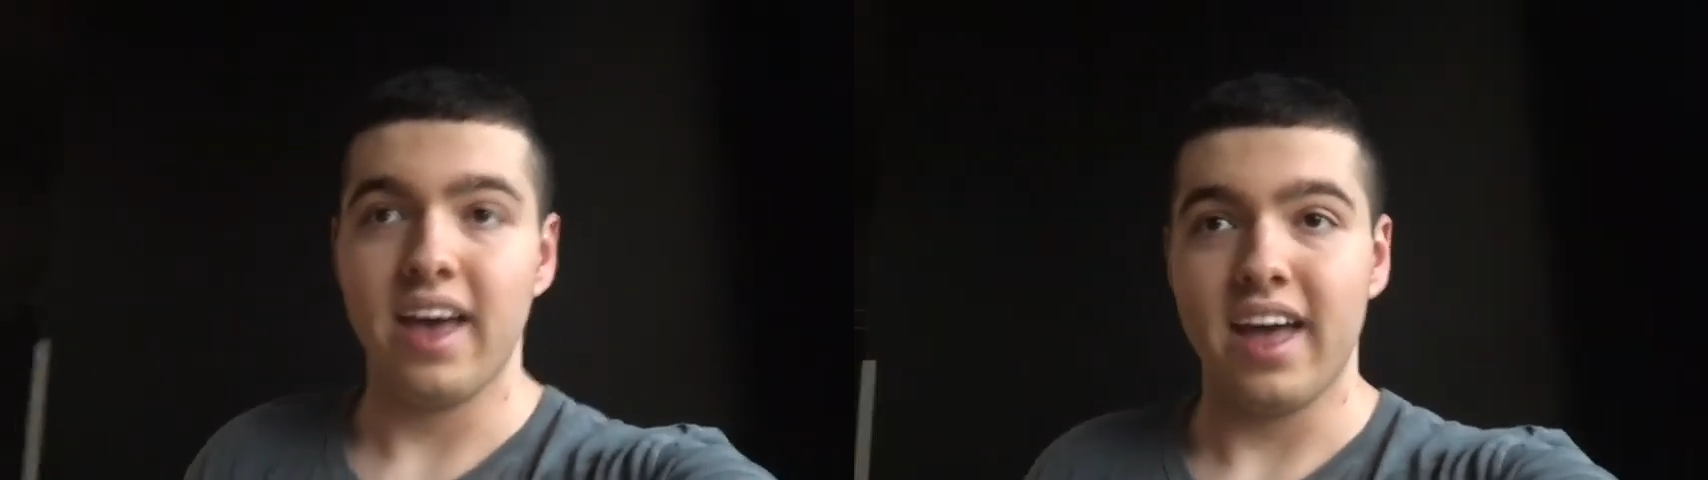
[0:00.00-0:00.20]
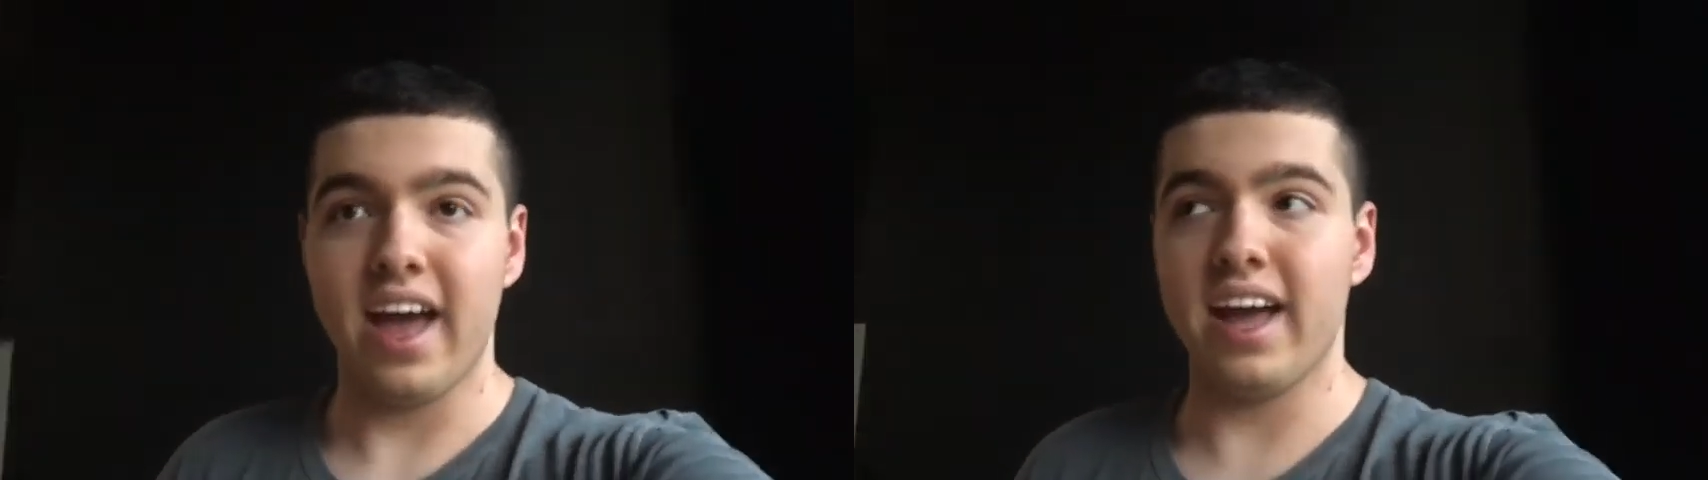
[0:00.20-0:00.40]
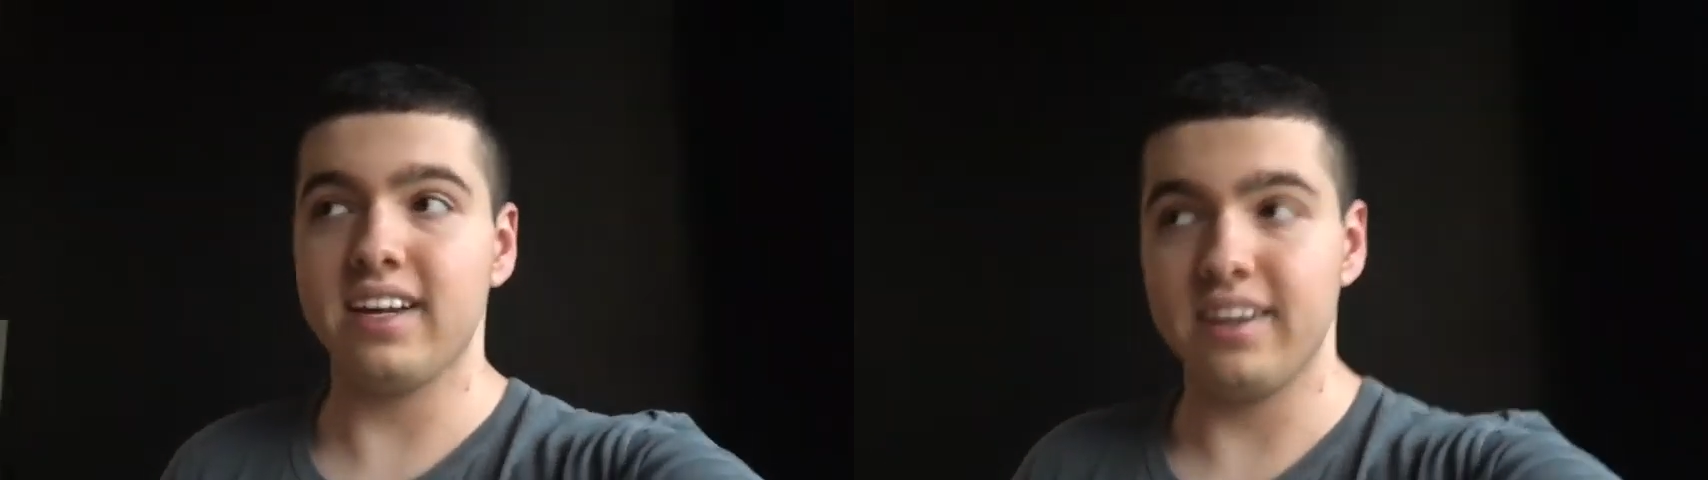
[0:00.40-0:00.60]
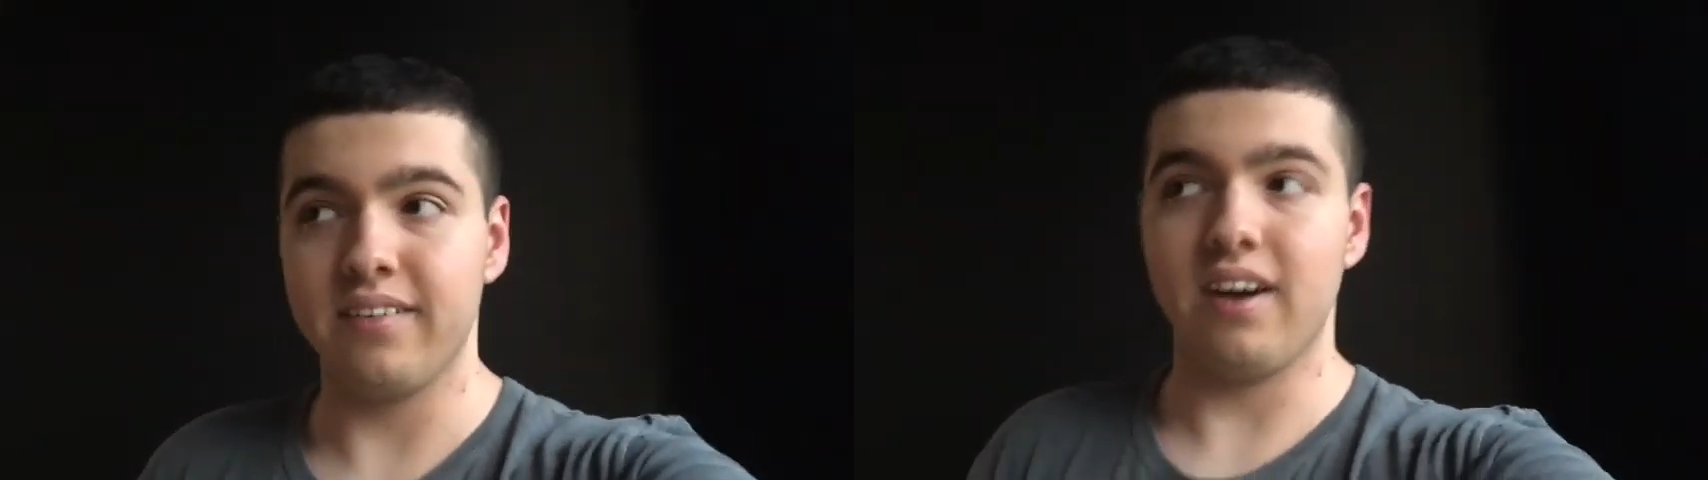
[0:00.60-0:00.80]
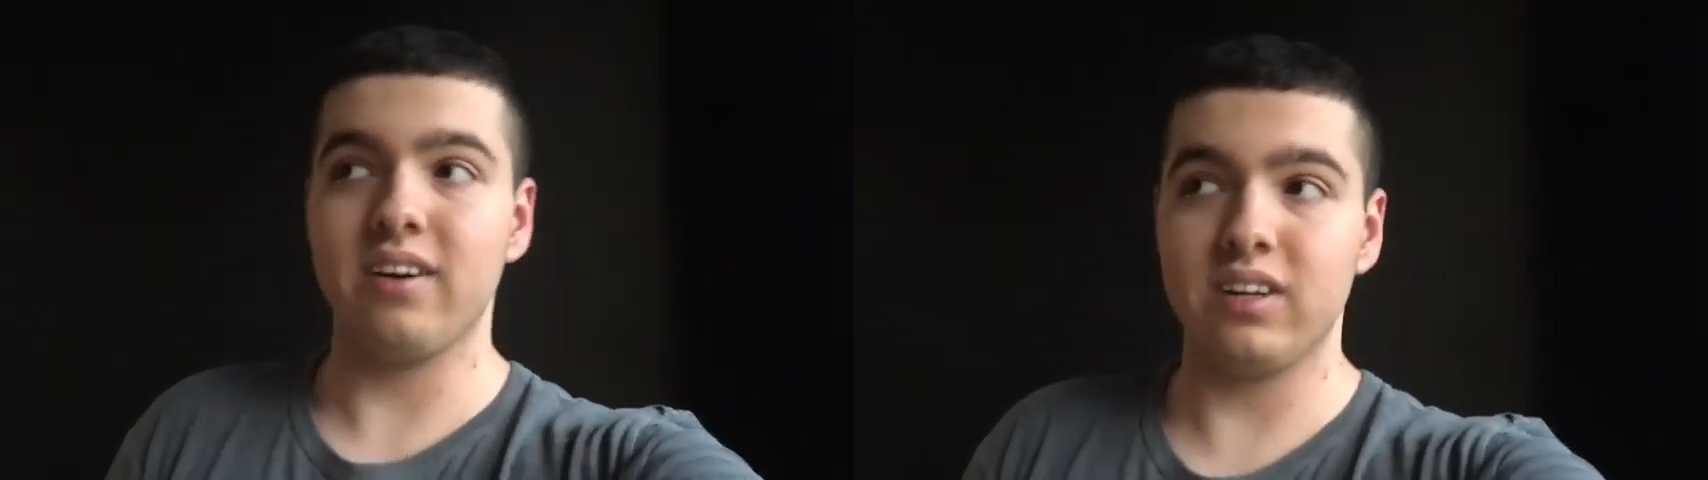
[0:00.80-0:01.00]
and
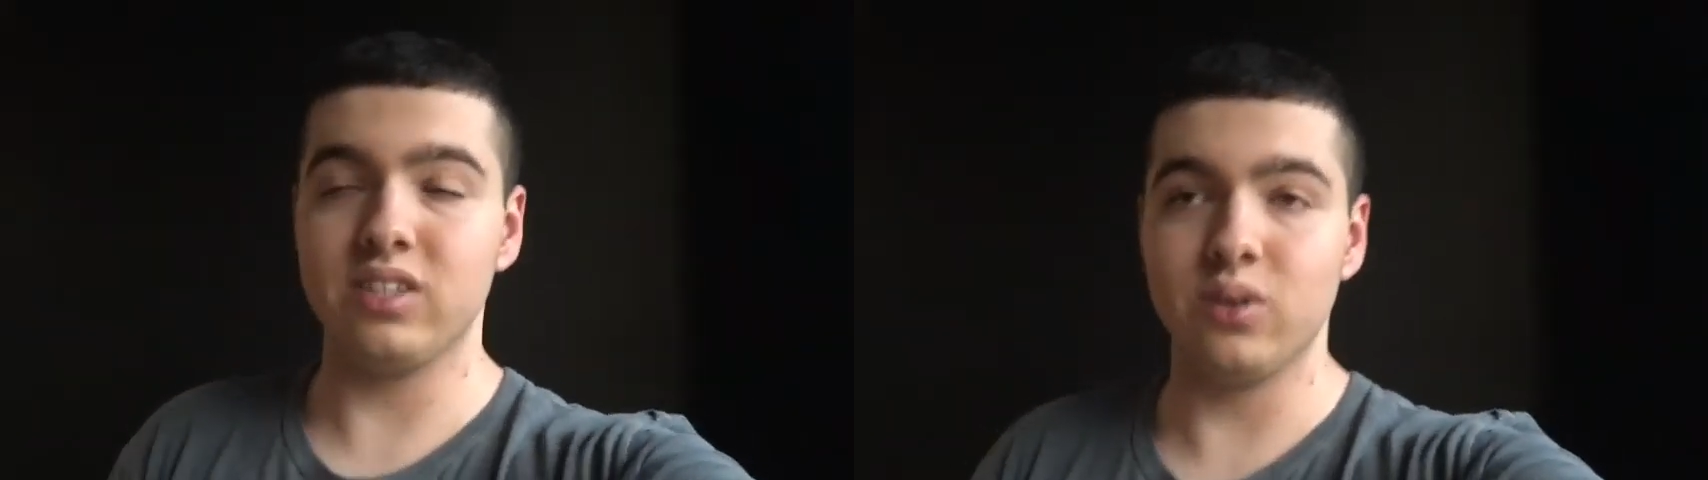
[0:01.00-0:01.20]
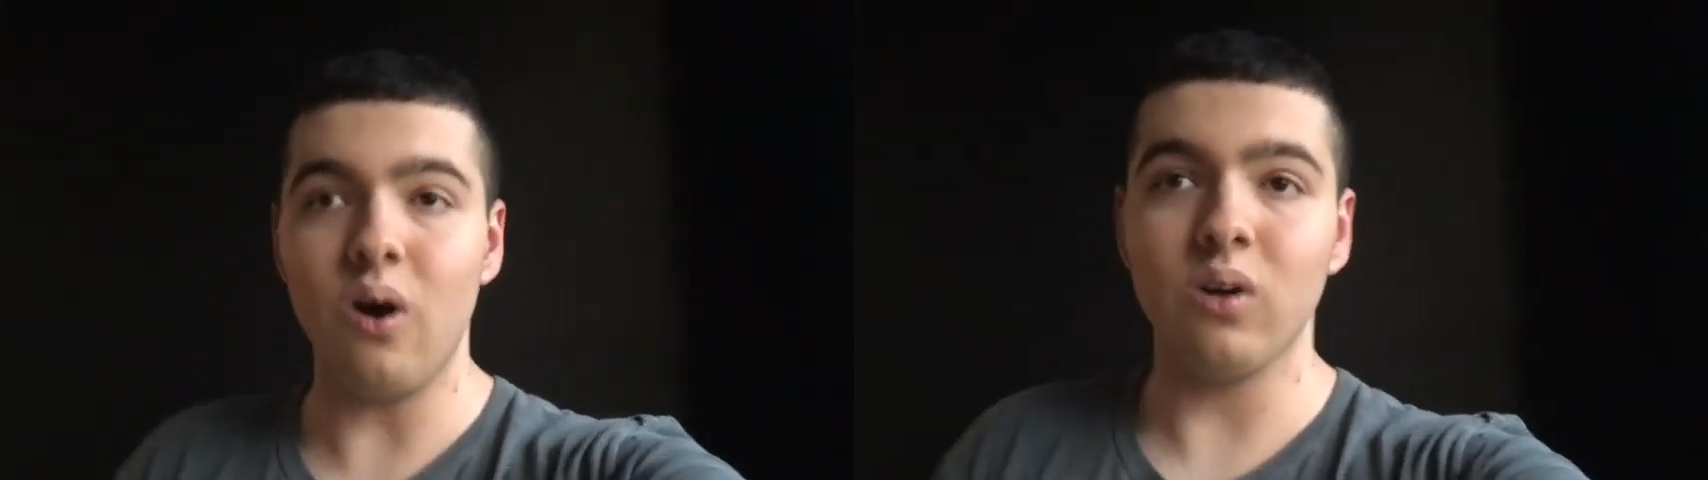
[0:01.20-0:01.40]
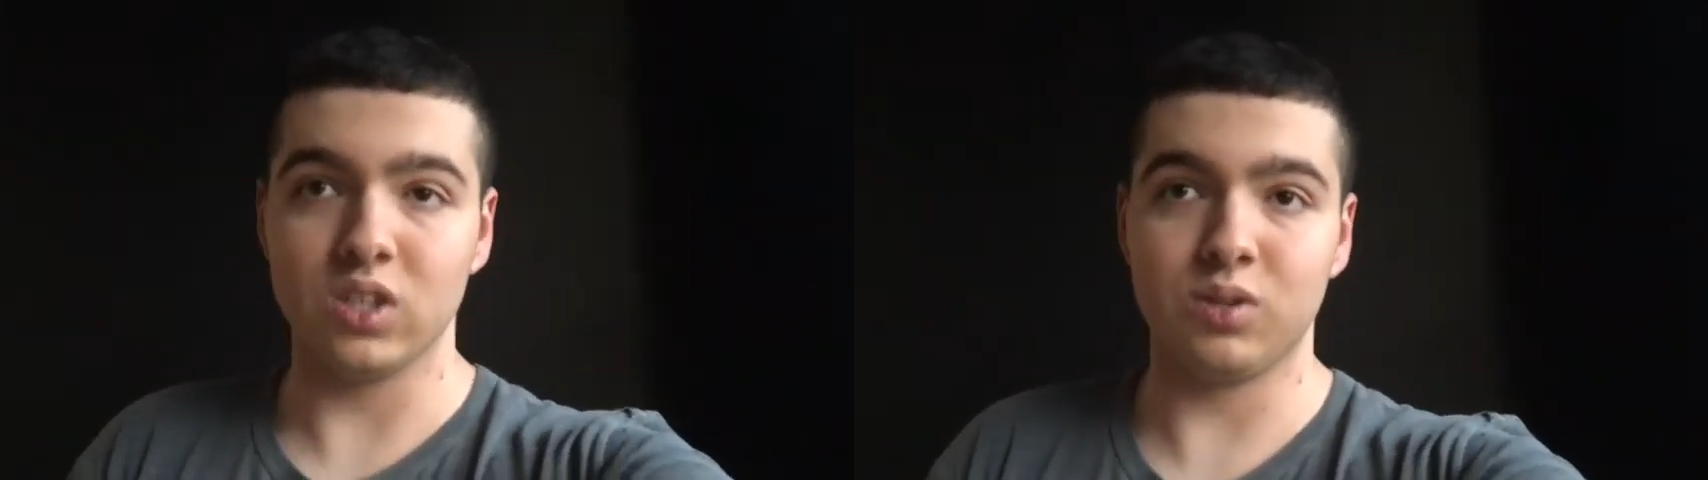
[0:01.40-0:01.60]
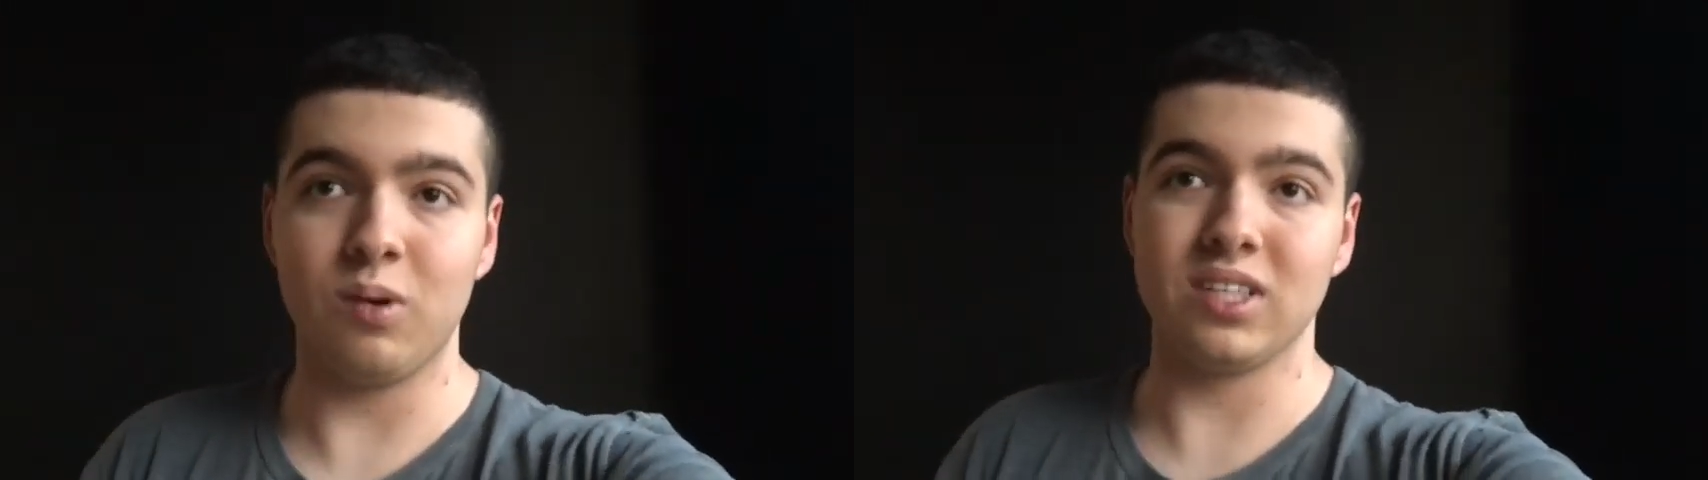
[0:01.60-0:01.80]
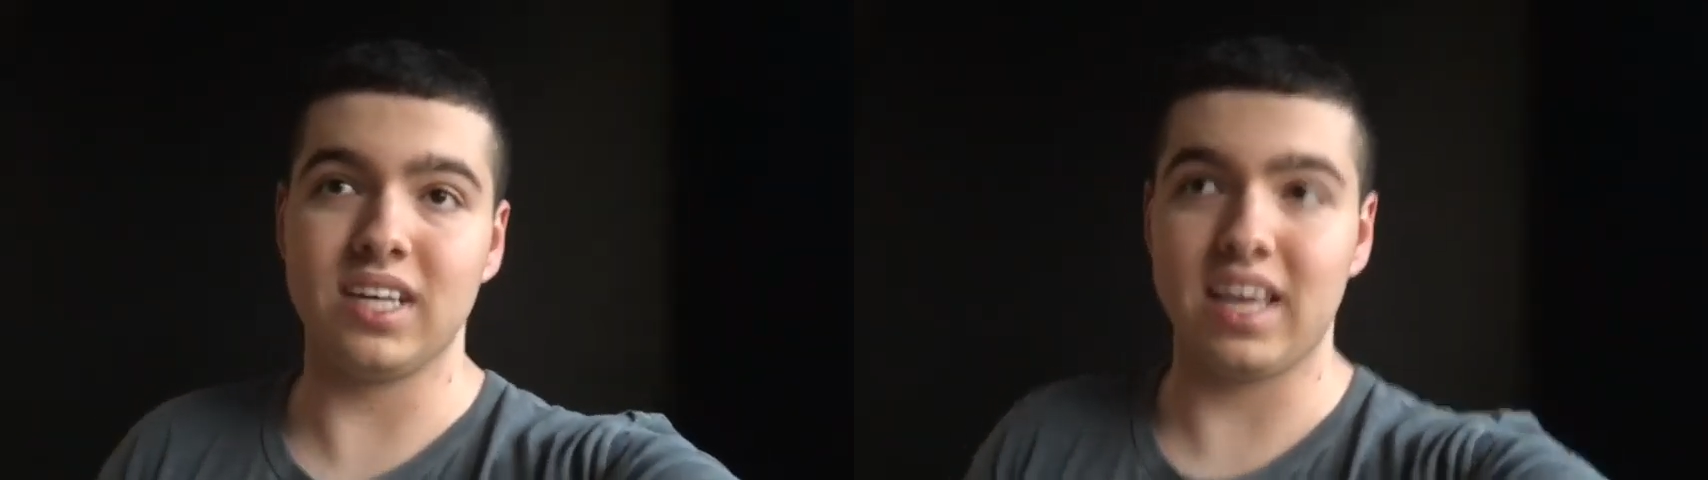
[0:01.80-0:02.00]
I'm gonna do all the sports I